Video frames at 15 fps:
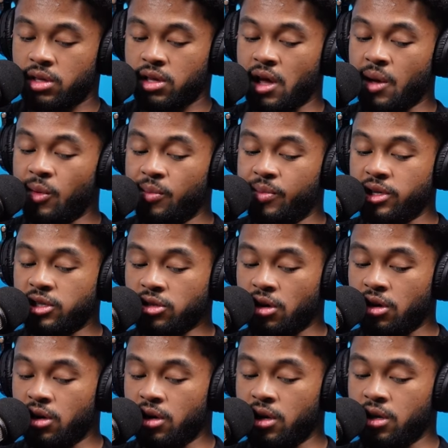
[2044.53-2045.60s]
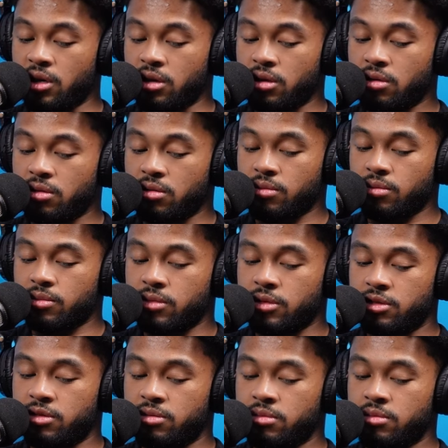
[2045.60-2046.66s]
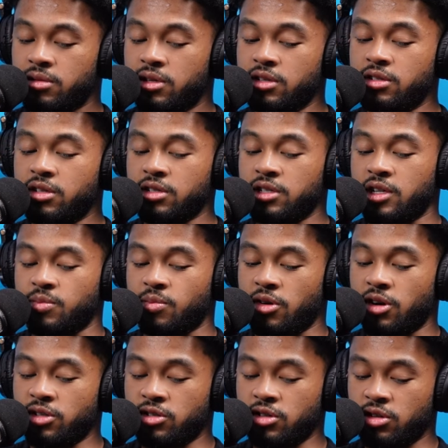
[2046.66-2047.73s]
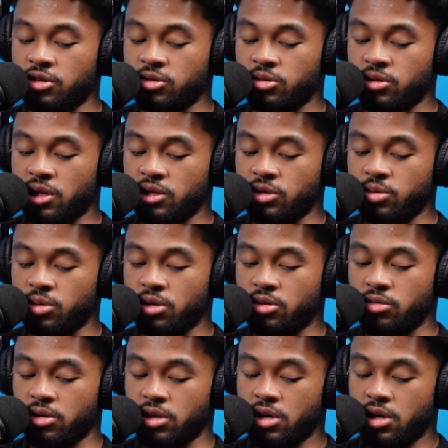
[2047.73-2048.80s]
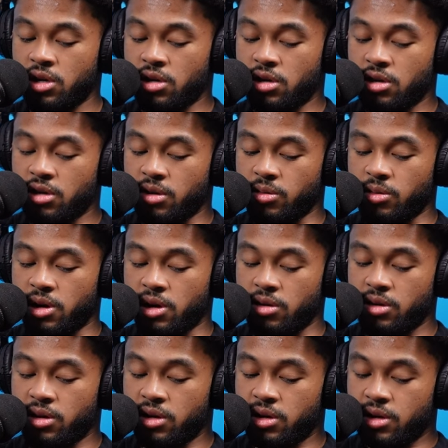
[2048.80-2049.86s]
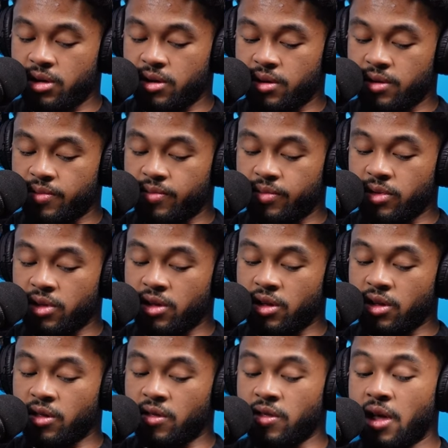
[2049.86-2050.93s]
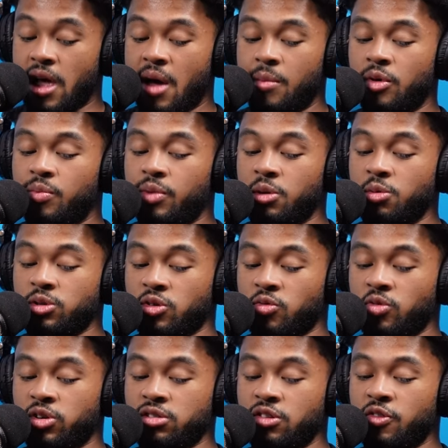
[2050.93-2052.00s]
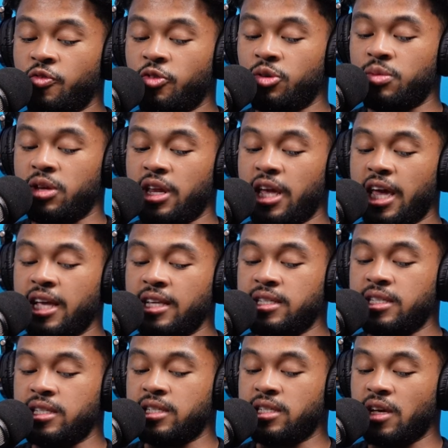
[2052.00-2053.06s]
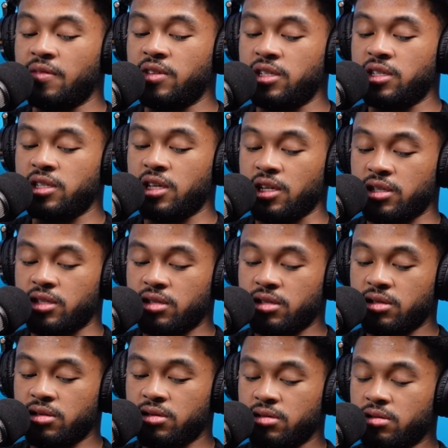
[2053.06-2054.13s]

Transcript: The M L B started in... This junk says March thirtieth, two thousand twenty-three. Wow. The M L B was originally formed in eighteen seventy-six.